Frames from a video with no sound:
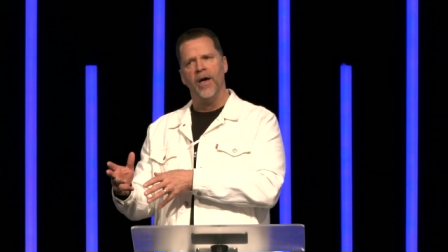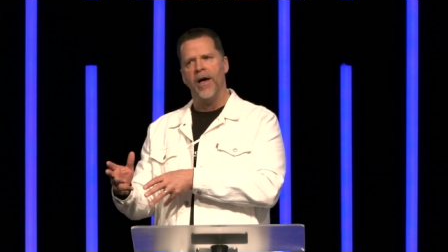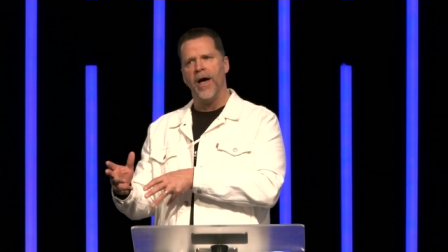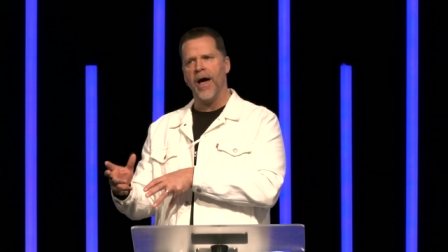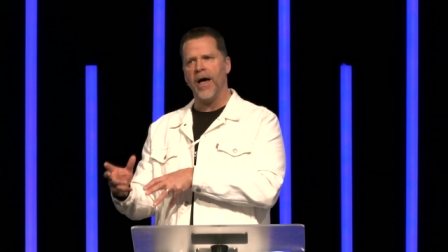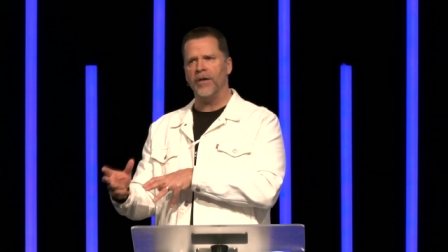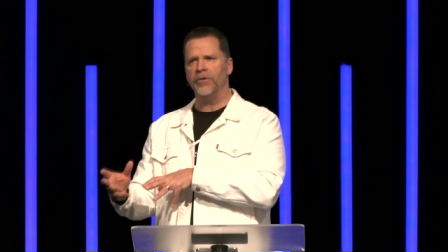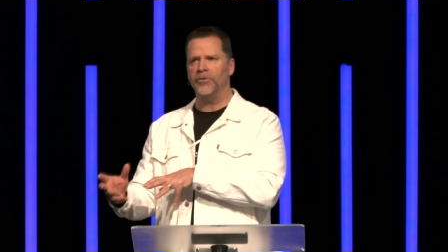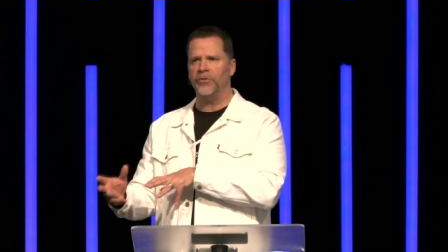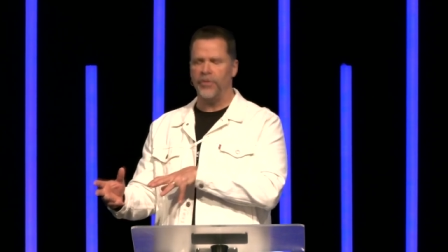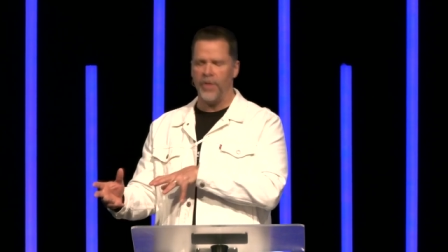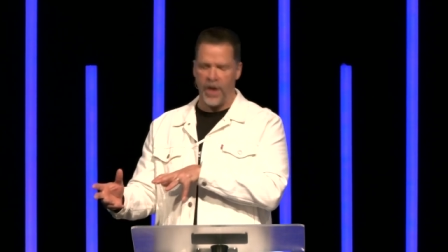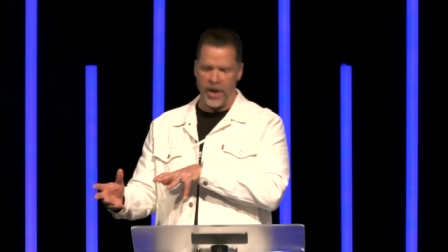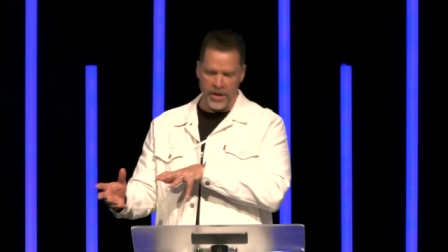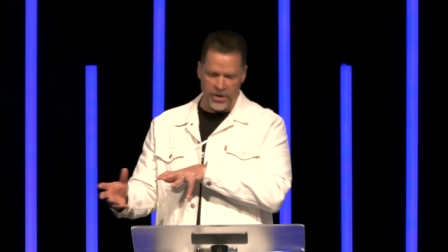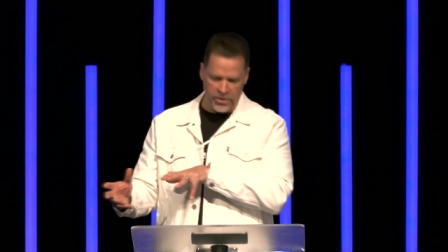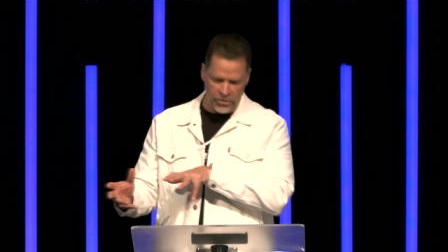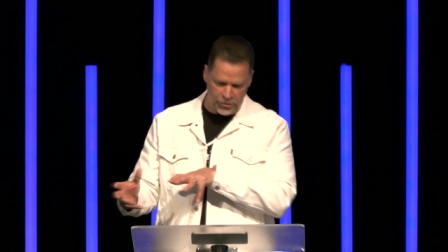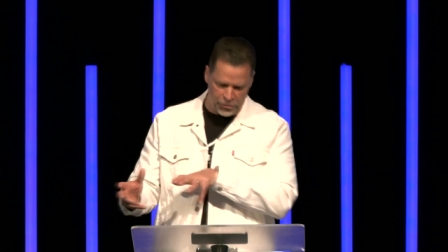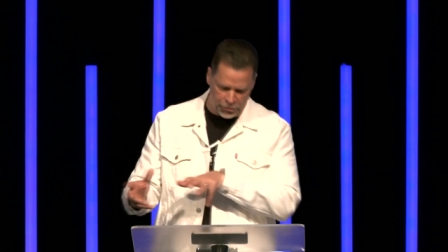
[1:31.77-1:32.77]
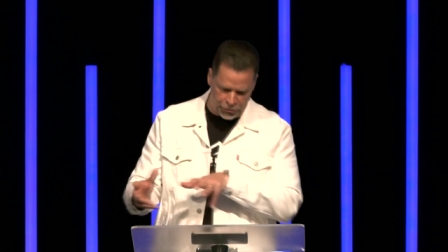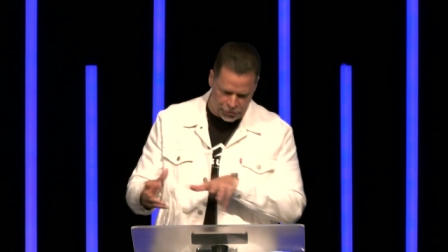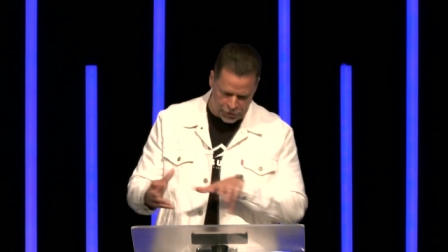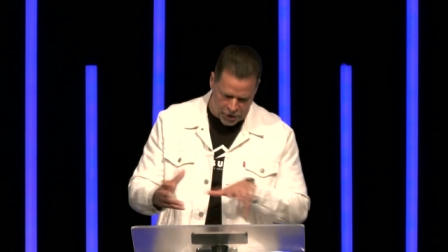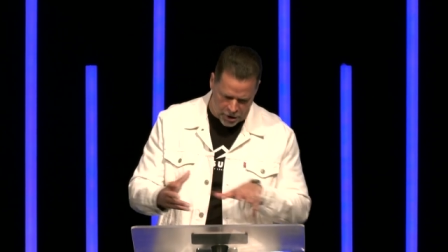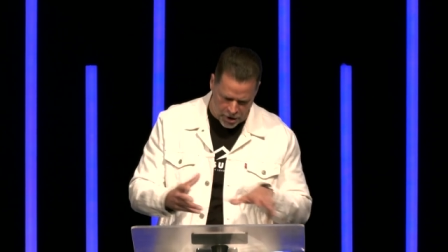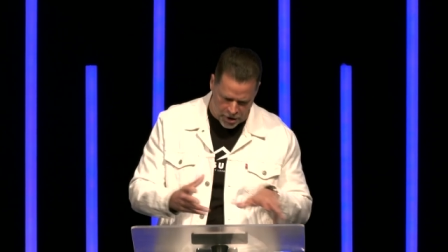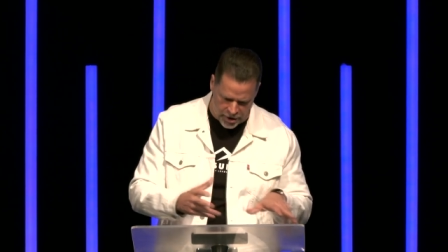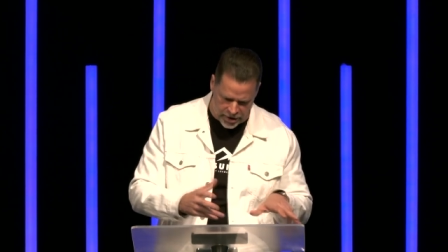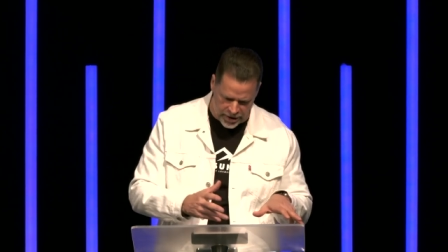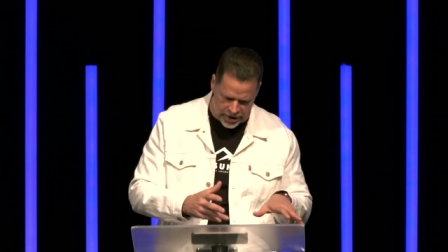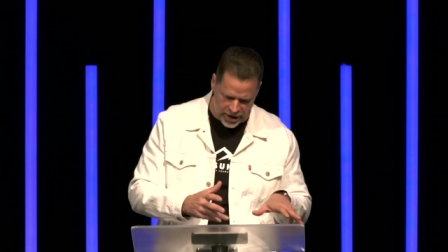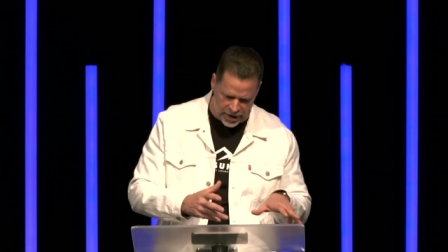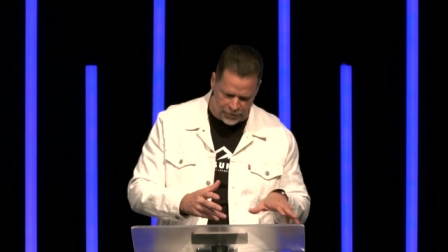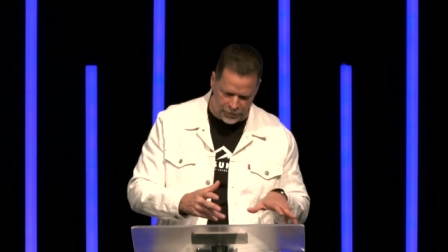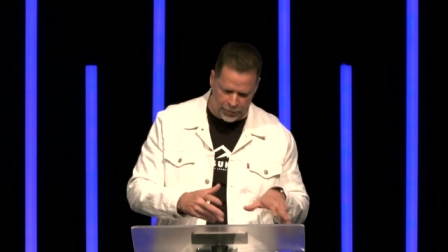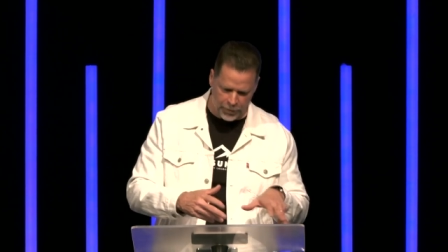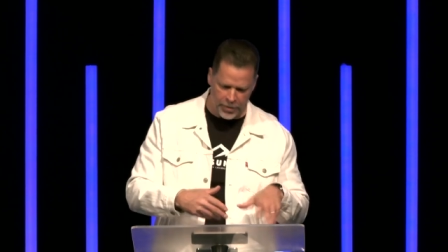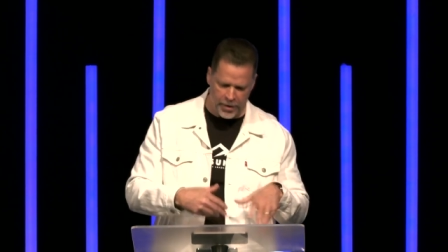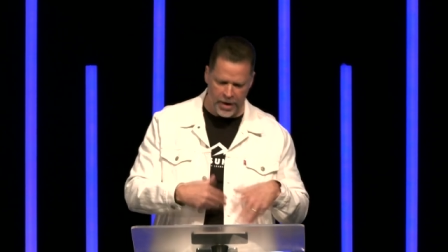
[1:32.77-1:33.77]
as they
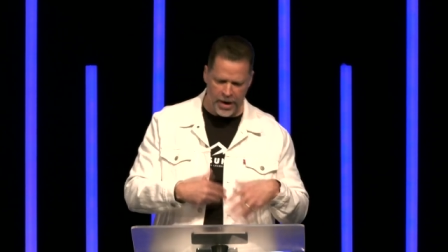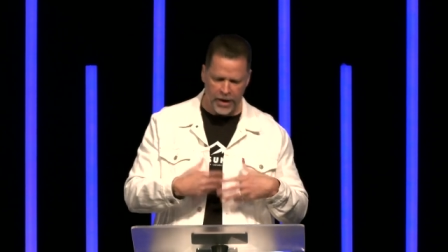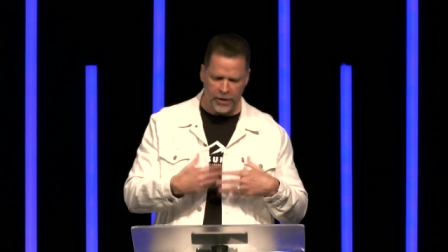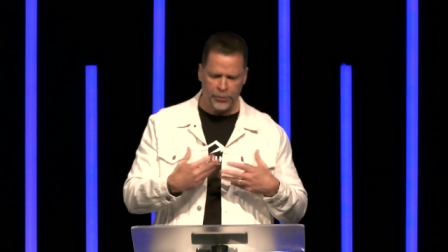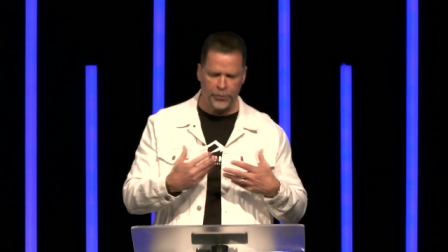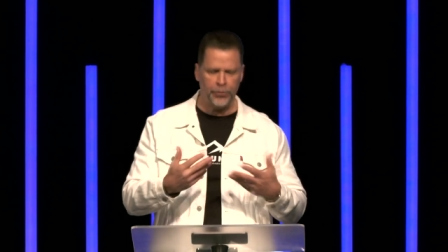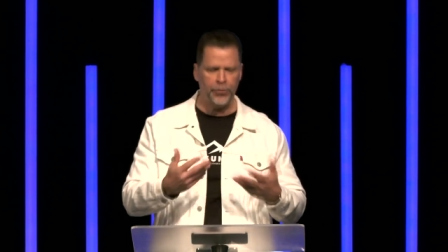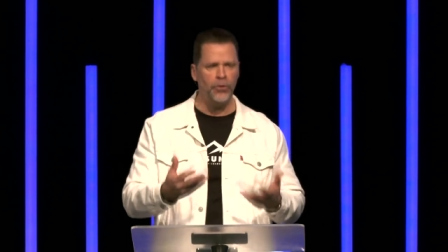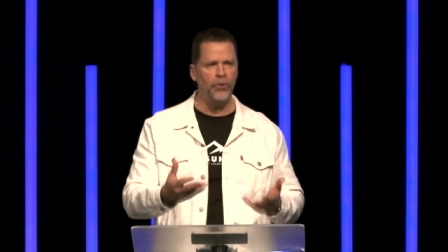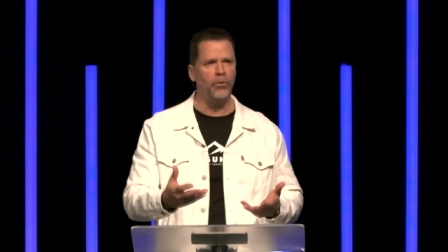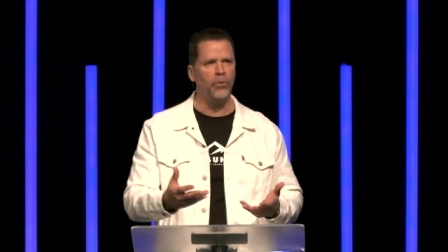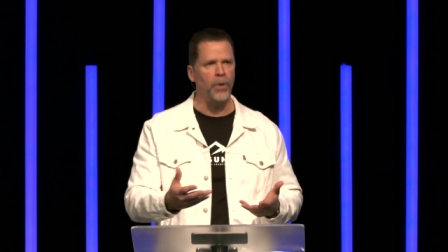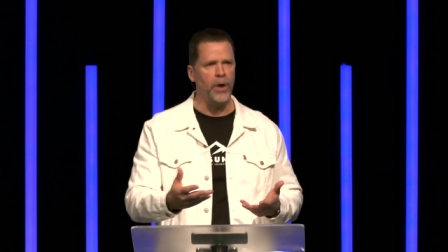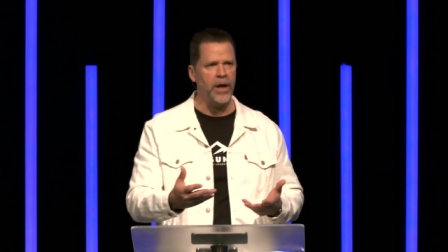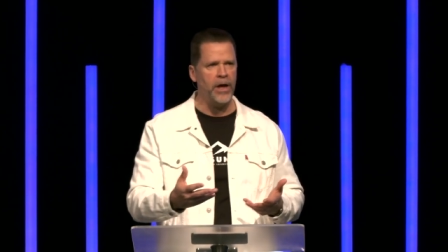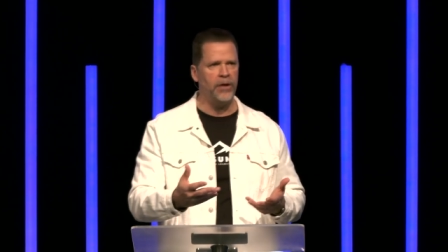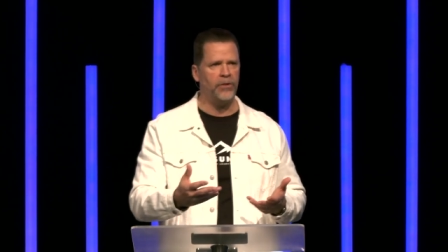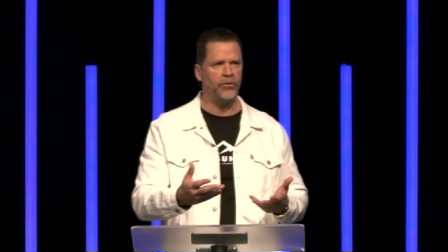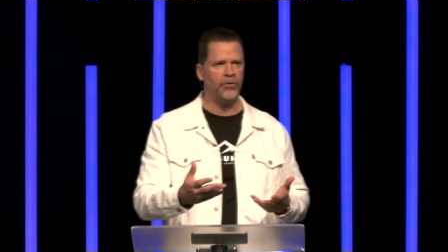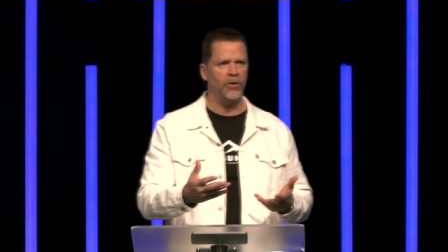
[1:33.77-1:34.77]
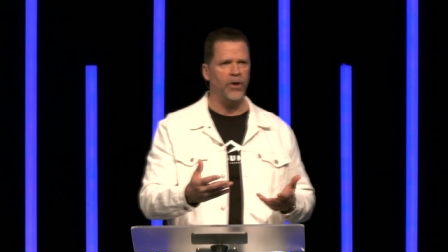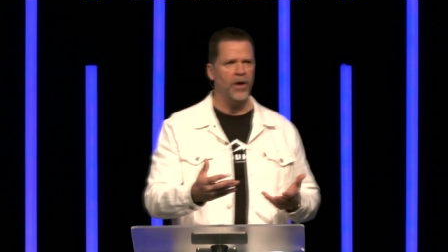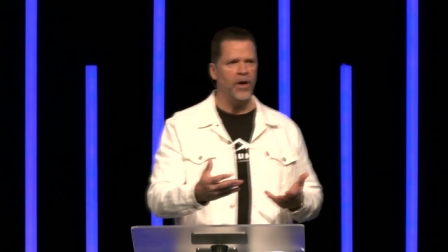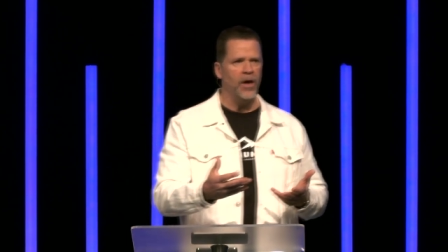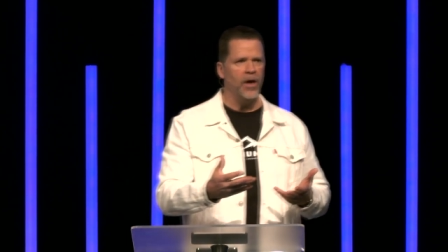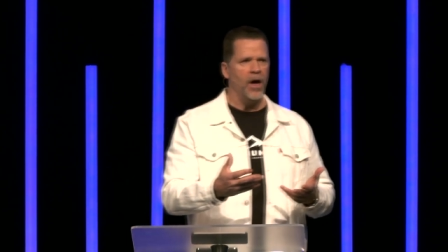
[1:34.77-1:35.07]
journeyed for the next few weeks,